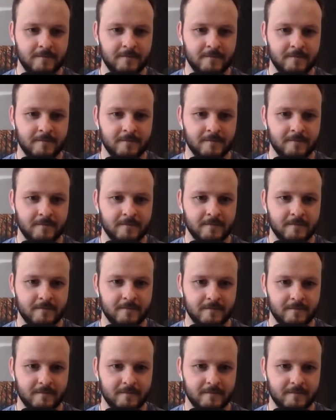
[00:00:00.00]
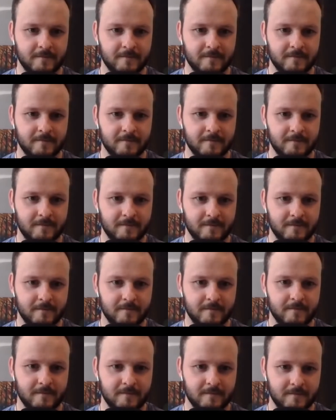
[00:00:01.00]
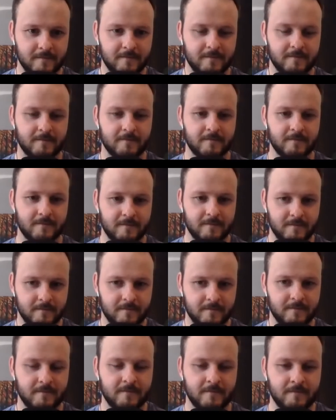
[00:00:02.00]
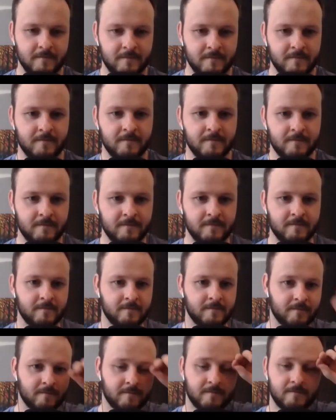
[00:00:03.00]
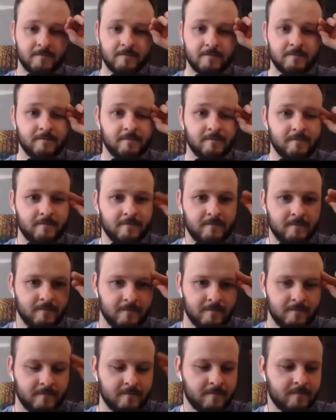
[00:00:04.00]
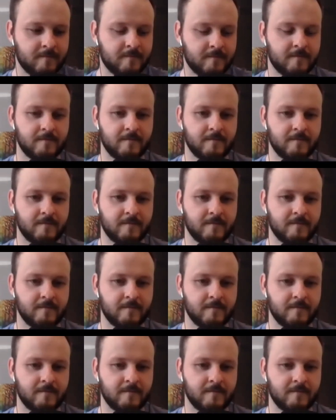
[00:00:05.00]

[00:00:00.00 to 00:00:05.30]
The person shown says nothing.